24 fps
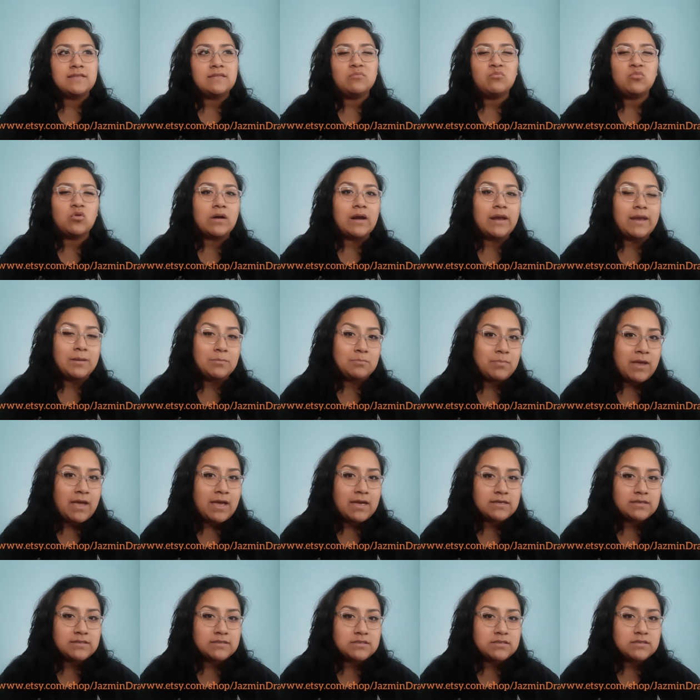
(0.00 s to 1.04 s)
the more
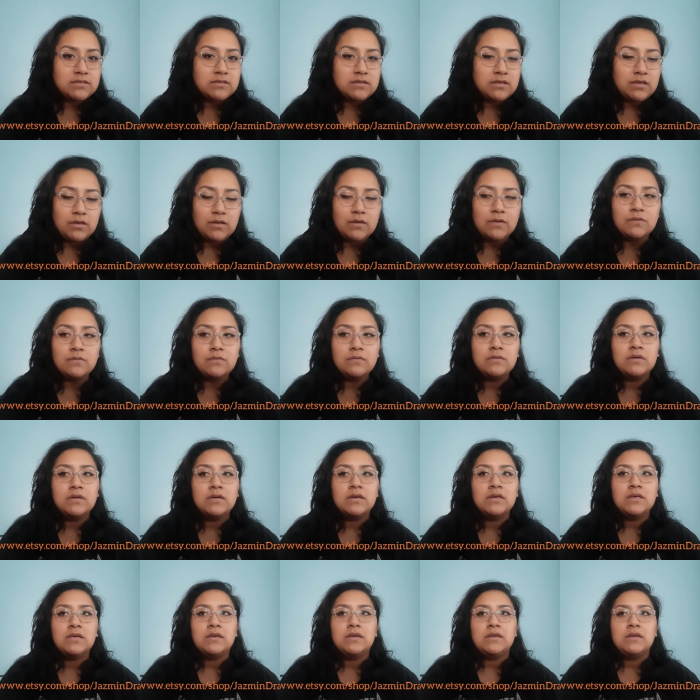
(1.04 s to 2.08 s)
impact you know
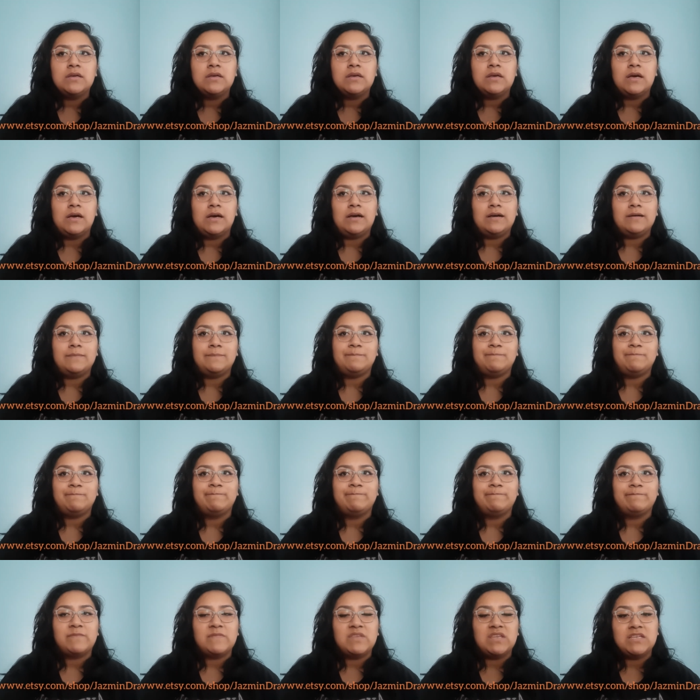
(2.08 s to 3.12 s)
um,
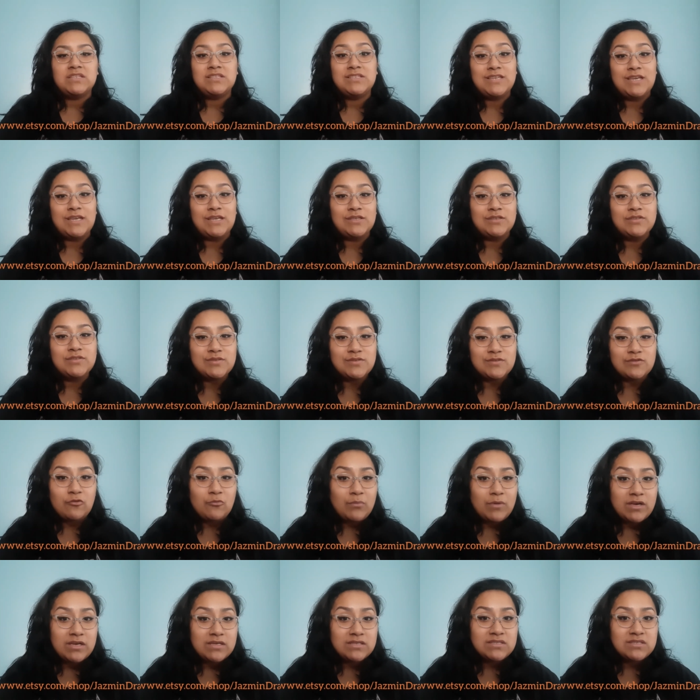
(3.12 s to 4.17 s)
it changed so
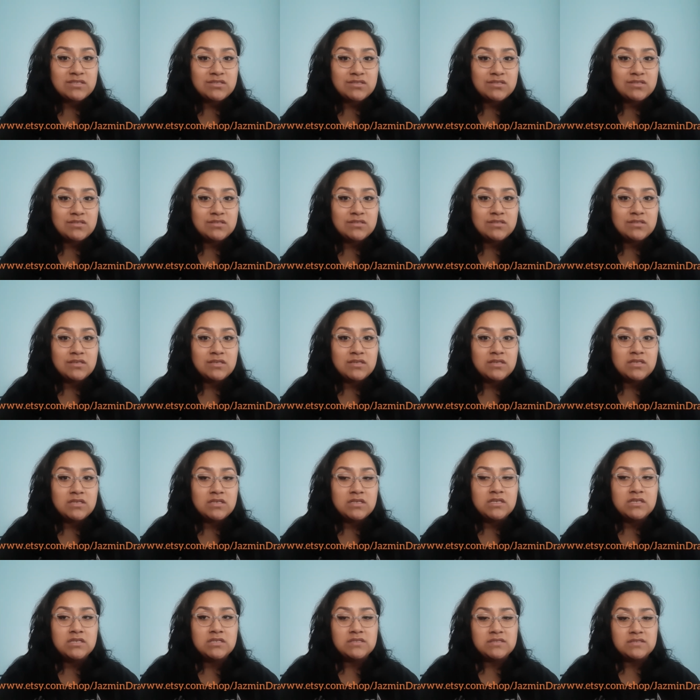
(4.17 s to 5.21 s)
much
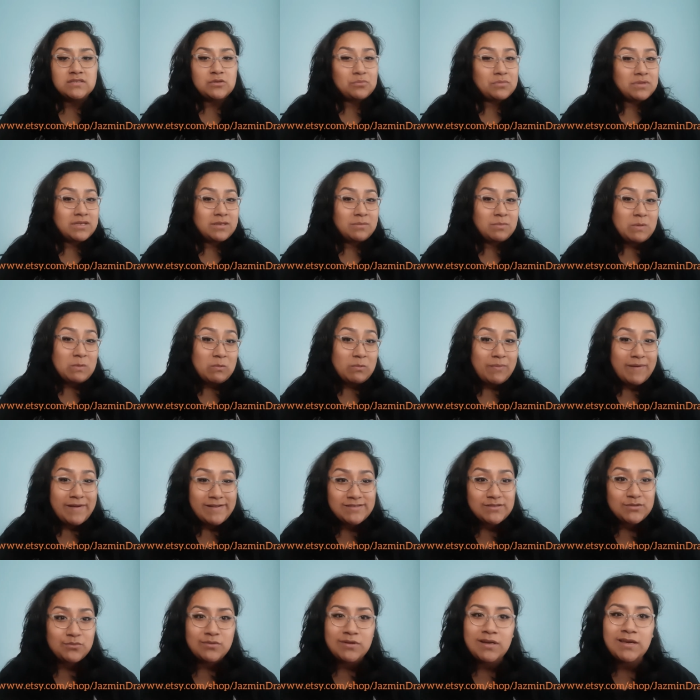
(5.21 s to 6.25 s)
so many people
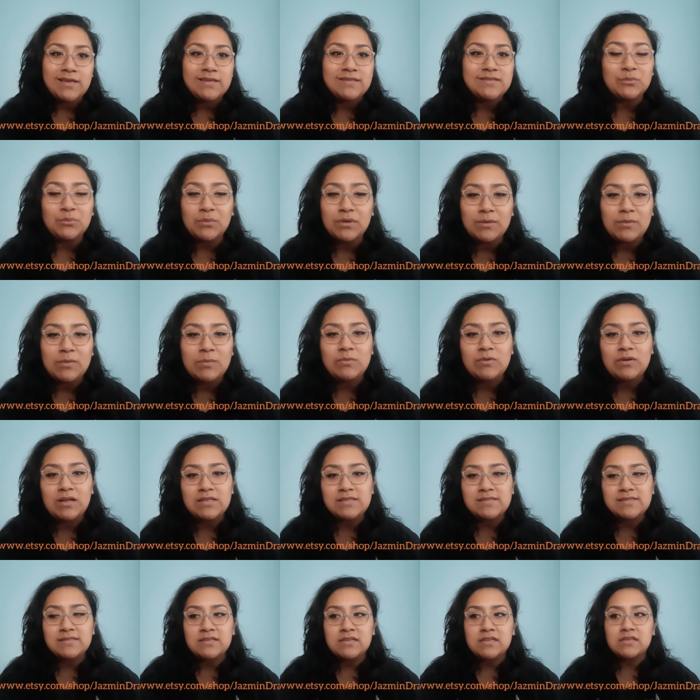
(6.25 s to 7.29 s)
passed away so many people got
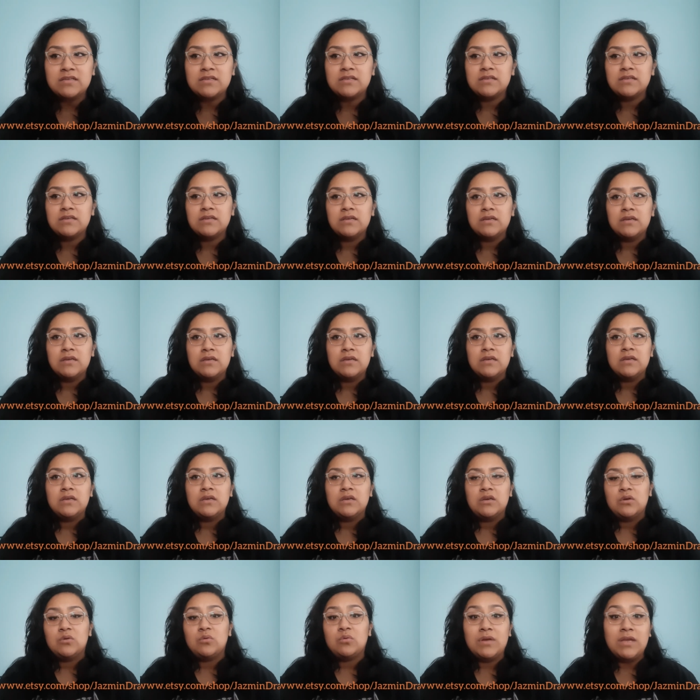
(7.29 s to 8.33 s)
sick
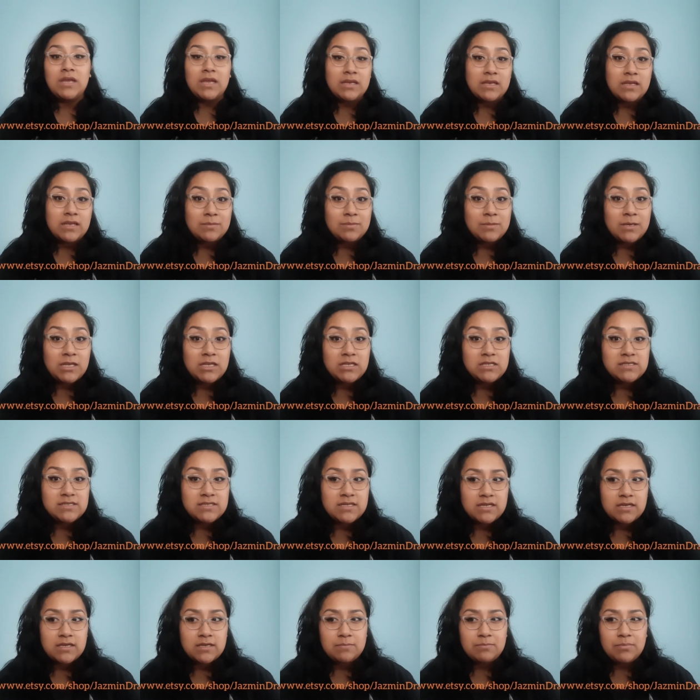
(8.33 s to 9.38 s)
we ended up getting
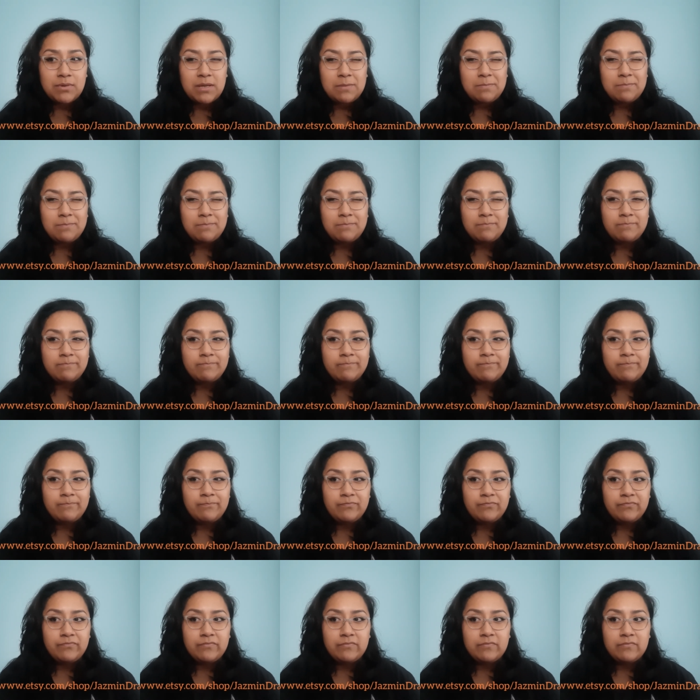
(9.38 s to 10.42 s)
sick but
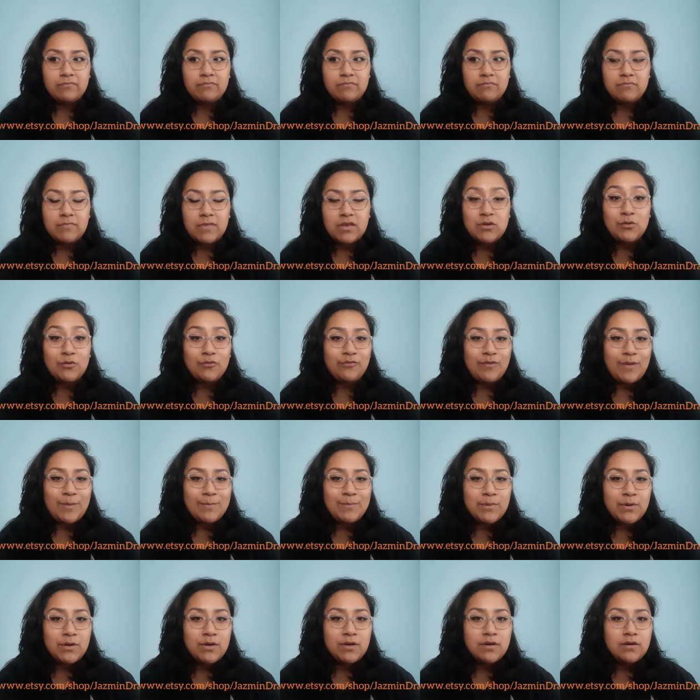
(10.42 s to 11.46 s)
in
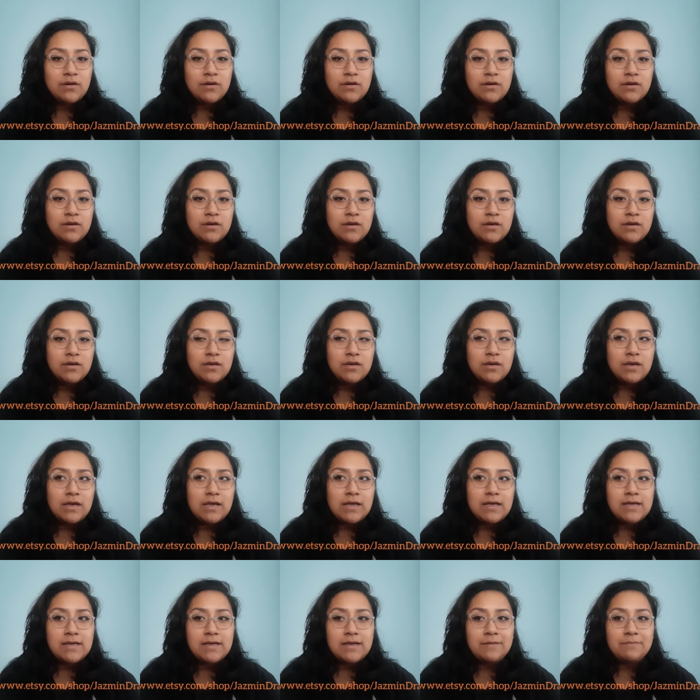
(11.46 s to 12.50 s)
november
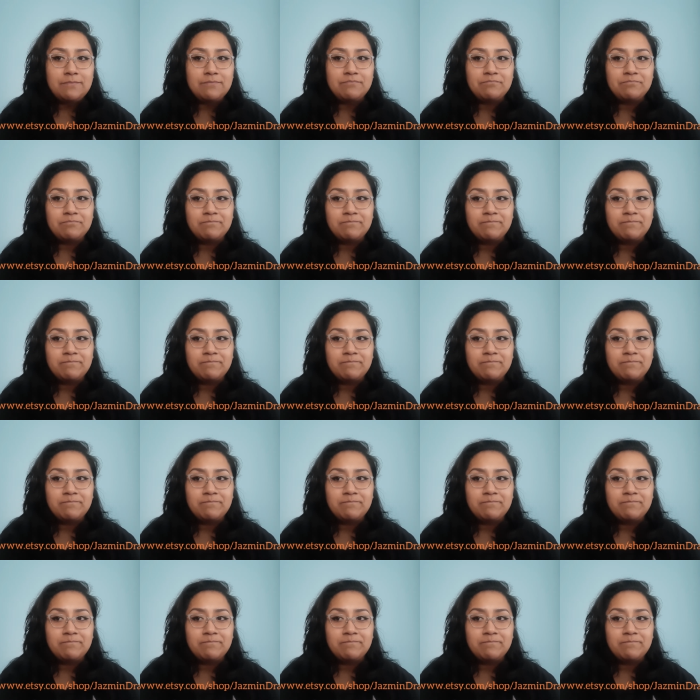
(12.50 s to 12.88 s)
um,